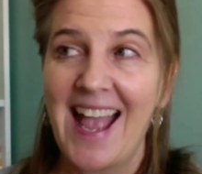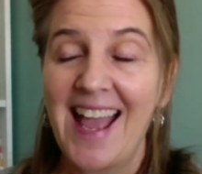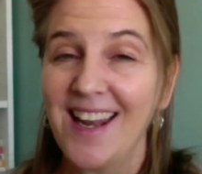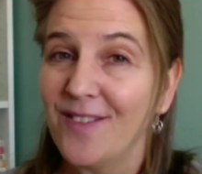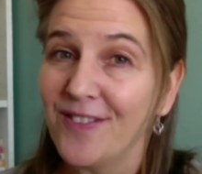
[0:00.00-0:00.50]

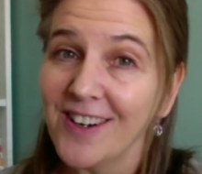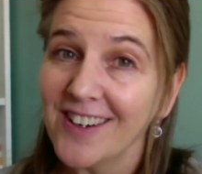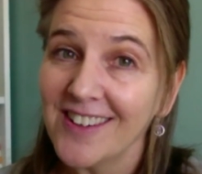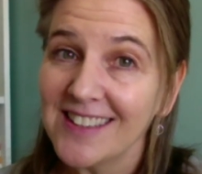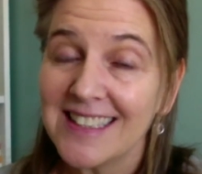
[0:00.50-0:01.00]
And at
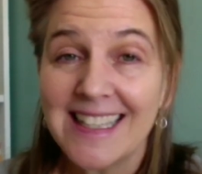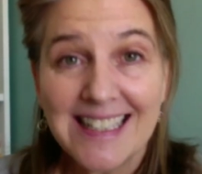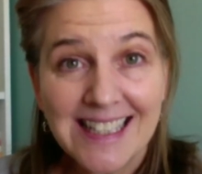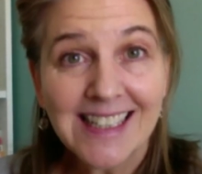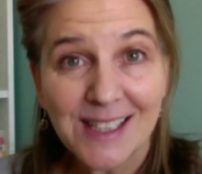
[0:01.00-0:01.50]
first,
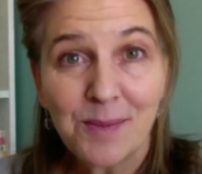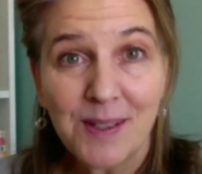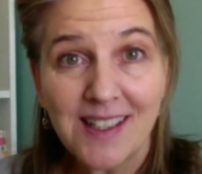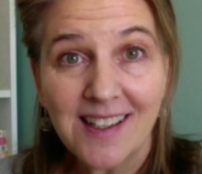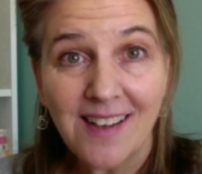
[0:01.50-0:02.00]
it's a little
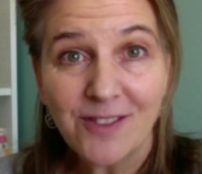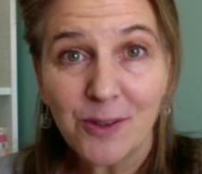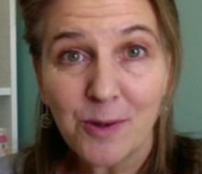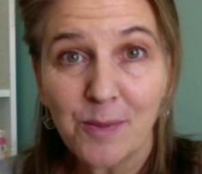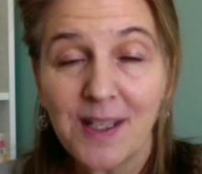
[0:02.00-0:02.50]
bit uncomfortable